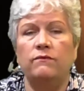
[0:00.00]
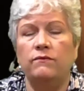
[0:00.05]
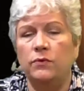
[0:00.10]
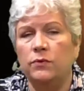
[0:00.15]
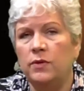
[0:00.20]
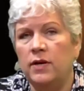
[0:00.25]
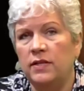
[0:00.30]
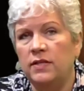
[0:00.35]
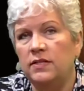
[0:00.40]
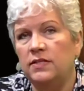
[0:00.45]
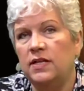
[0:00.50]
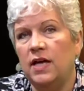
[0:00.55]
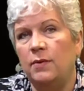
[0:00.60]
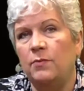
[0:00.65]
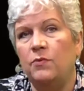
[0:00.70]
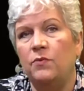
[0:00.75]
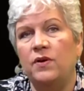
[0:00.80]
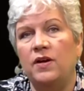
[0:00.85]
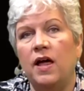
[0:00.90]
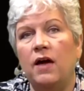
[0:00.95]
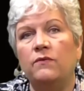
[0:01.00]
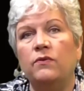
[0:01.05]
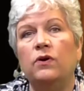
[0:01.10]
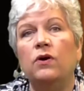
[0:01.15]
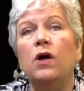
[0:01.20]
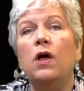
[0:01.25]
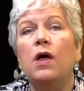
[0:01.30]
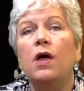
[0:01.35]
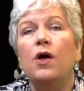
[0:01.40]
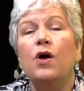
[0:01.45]
food on the table,
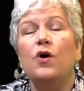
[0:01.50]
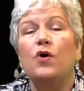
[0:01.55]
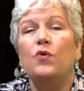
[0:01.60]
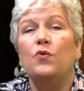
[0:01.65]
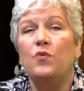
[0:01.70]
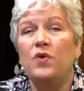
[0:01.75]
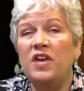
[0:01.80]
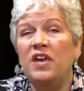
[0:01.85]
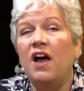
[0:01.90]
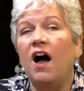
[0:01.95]
whatever, we